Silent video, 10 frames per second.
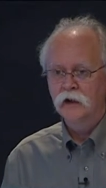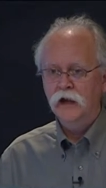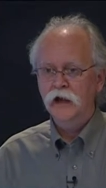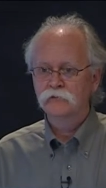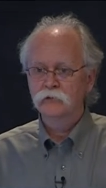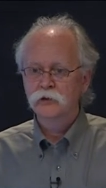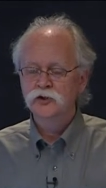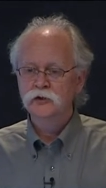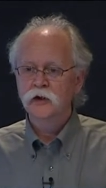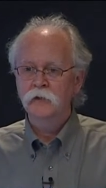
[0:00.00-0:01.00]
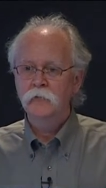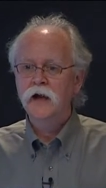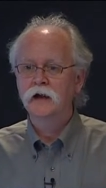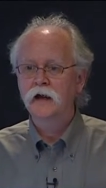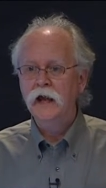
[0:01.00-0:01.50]
and for which you can
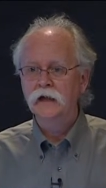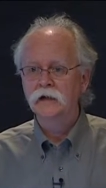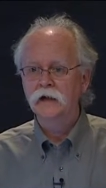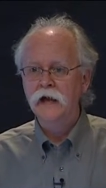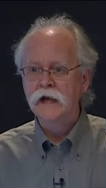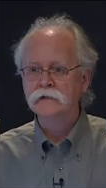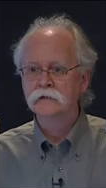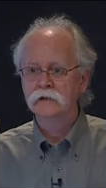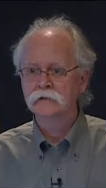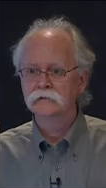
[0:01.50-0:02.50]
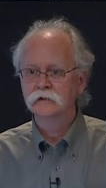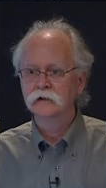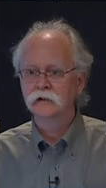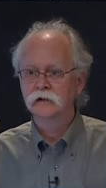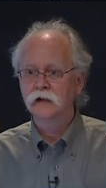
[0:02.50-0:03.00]
make candidate assays
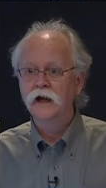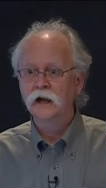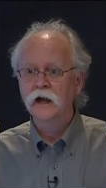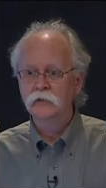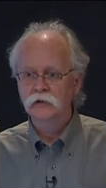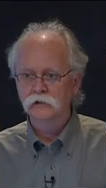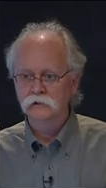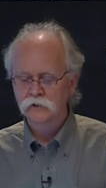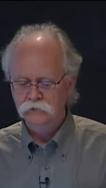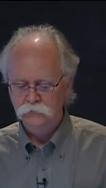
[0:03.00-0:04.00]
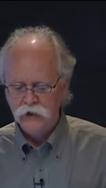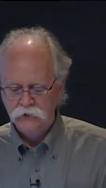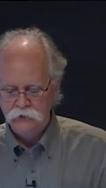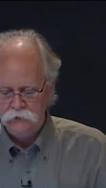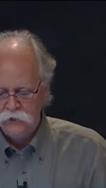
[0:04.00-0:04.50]
in an economical and
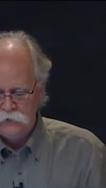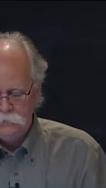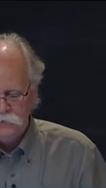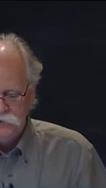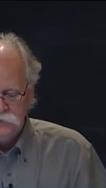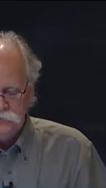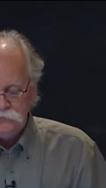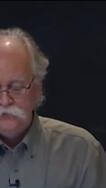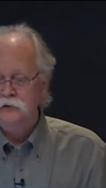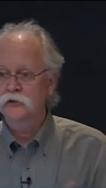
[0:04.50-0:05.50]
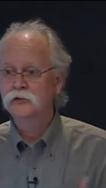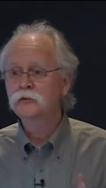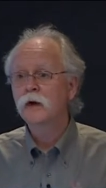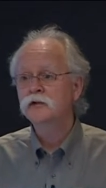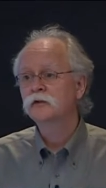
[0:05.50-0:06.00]
practical way. So there are two
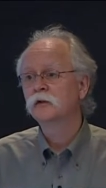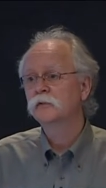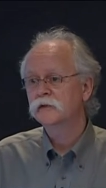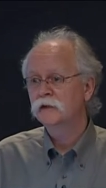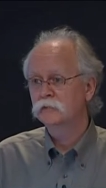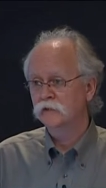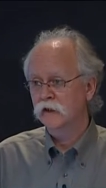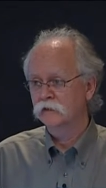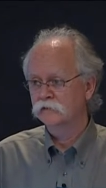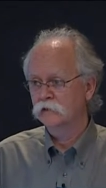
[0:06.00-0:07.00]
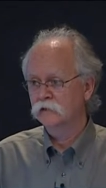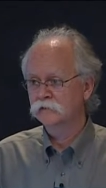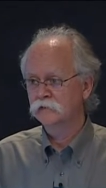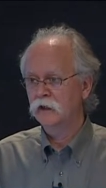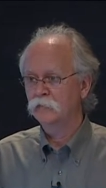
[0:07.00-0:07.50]
ways you can proceed with that as far
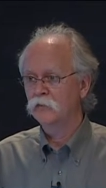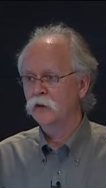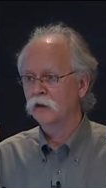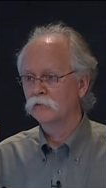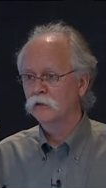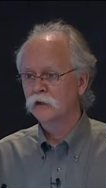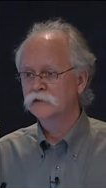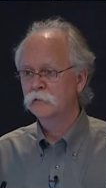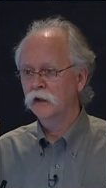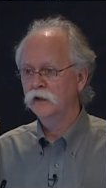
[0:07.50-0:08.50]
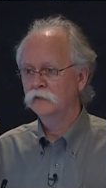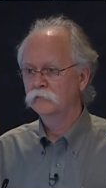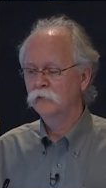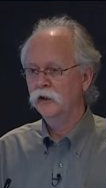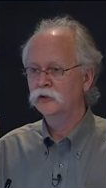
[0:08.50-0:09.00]
as I'm aware. One is by
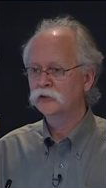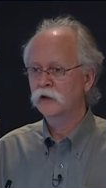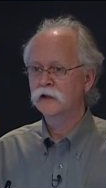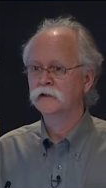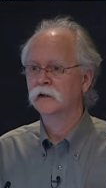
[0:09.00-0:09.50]
miniaturizing